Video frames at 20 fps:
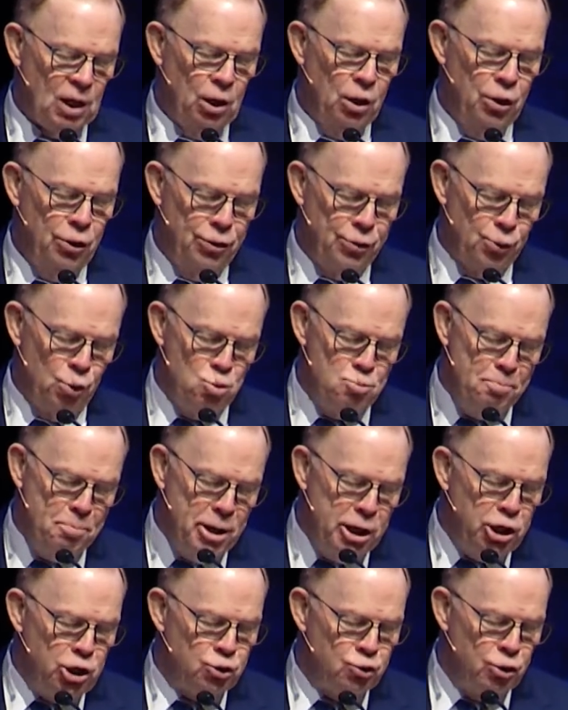Through
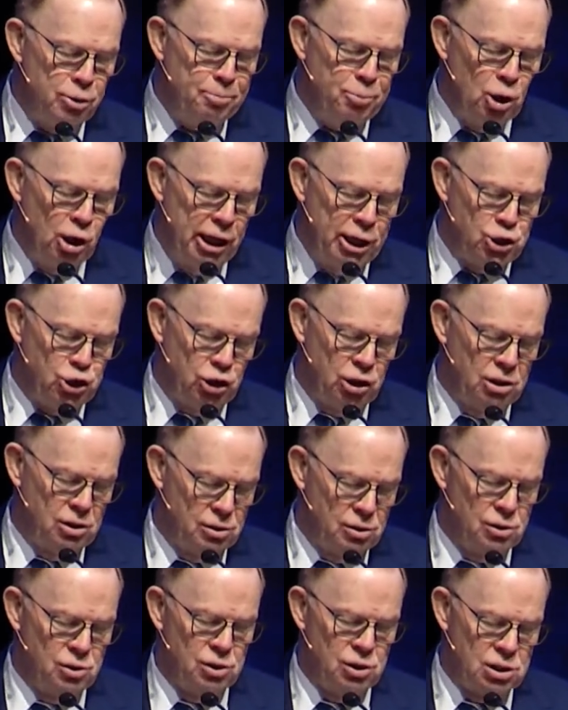many tribulations
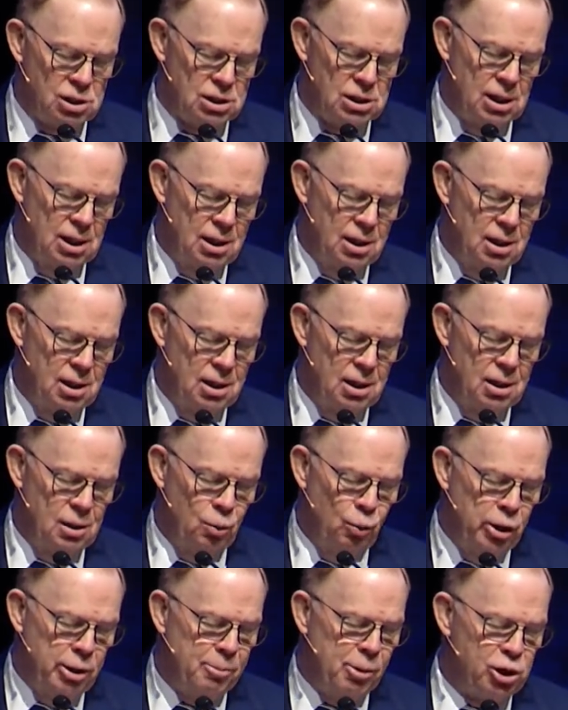
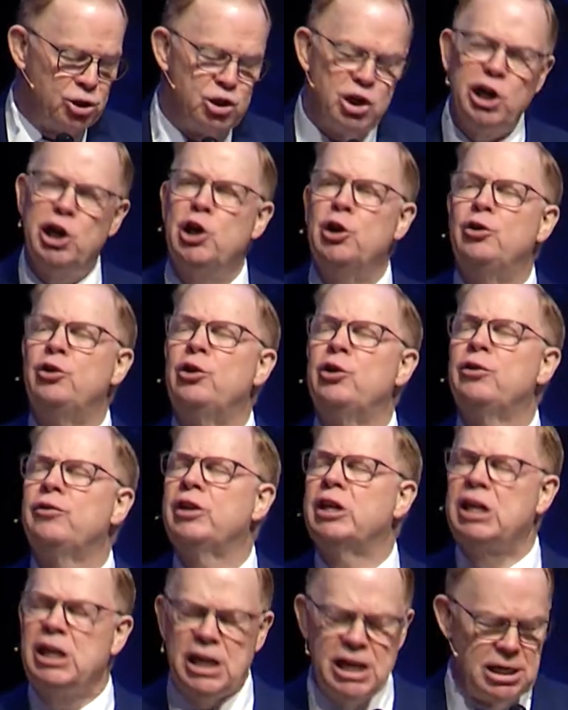we must enter the
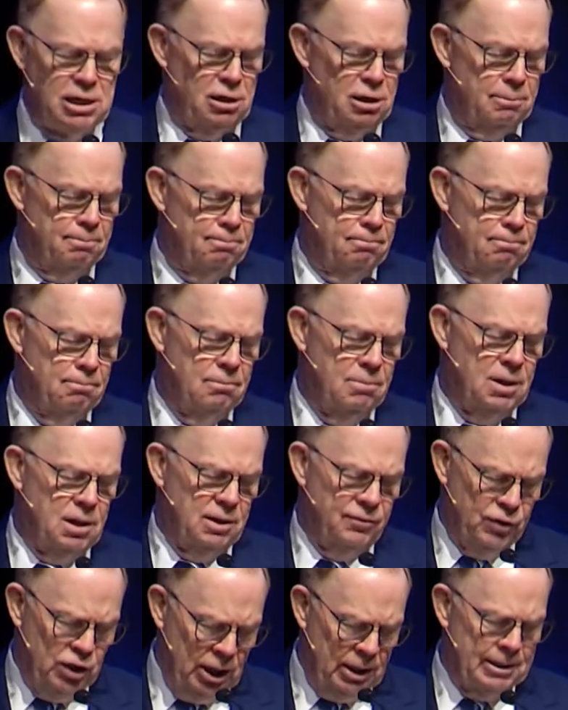kingdom
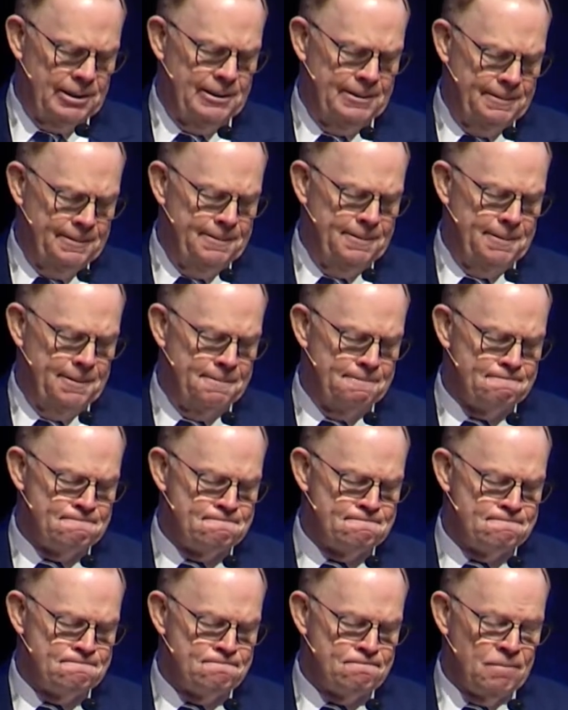of God.
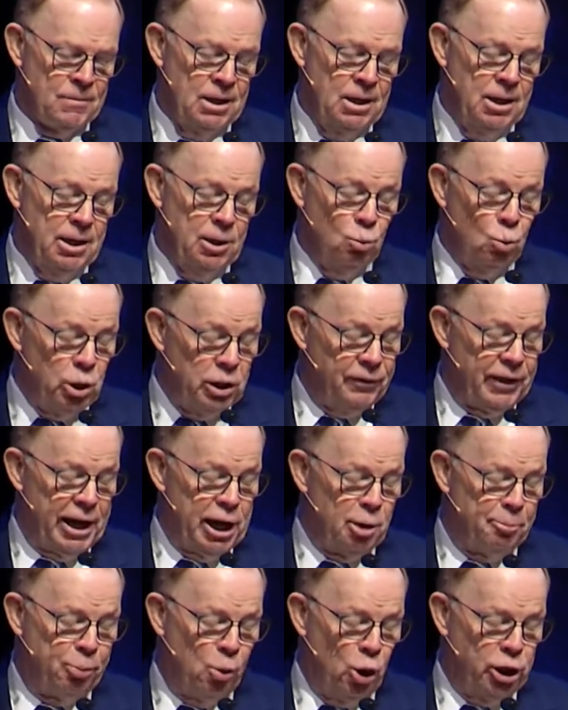And when they had
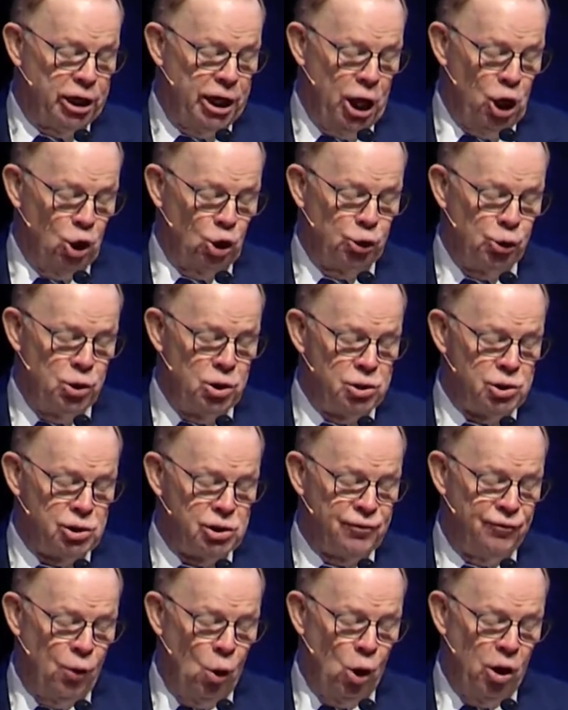appointed elders
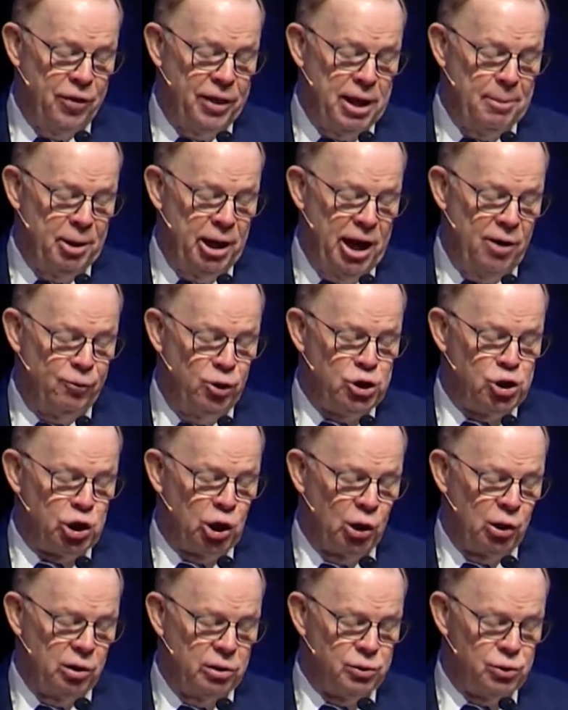for them in every
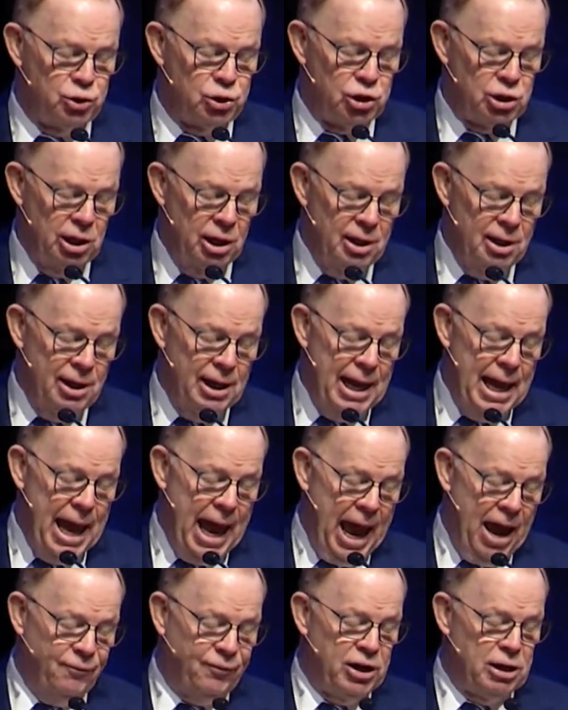church,
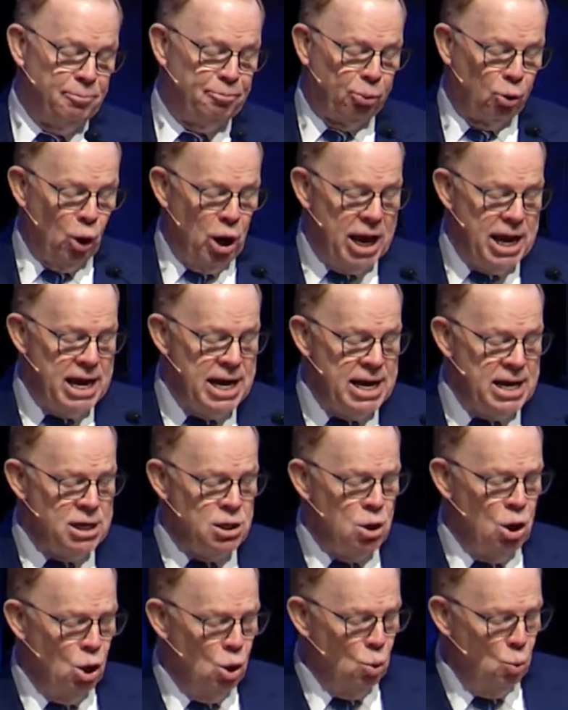having
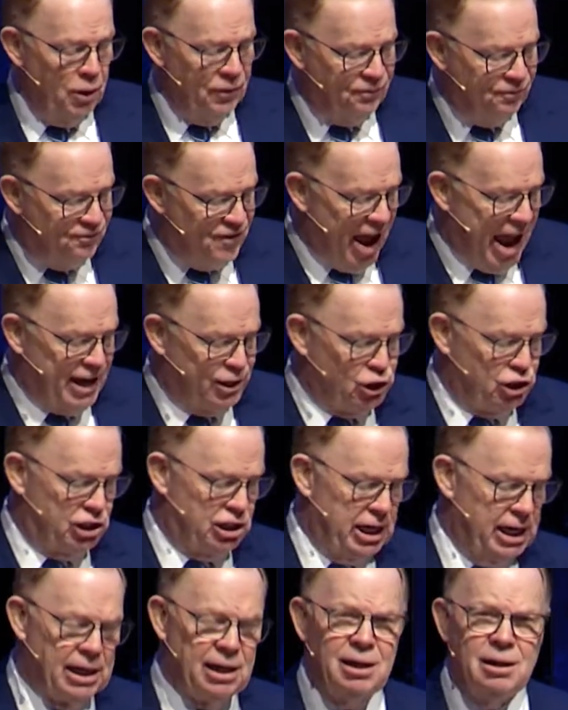prayed with
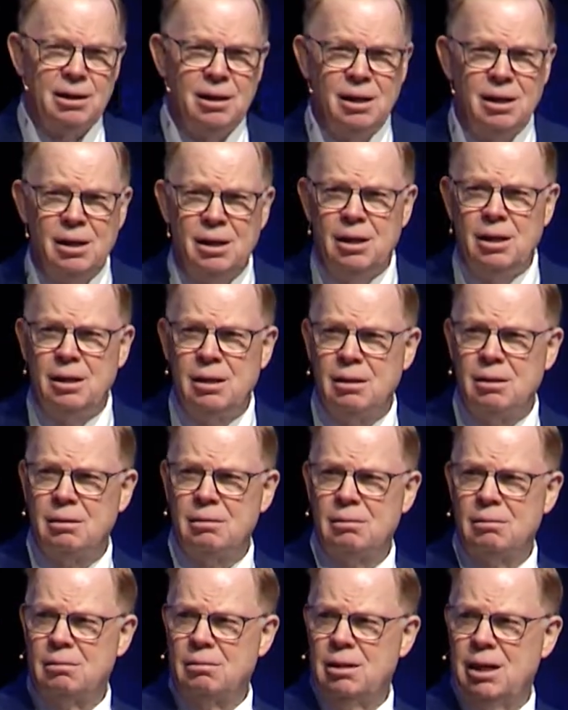fasting,
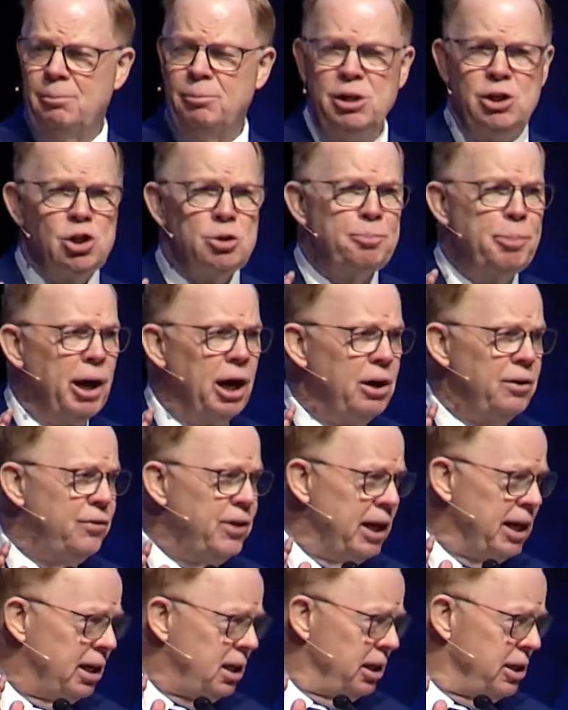let me just
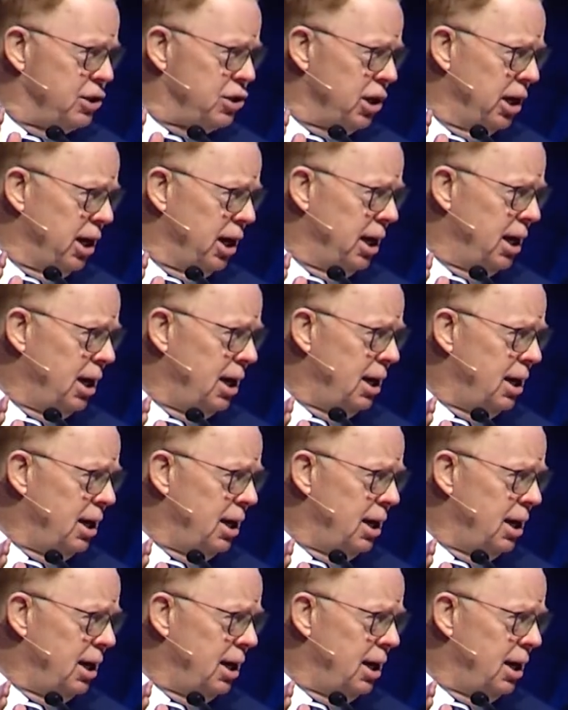parenthetically say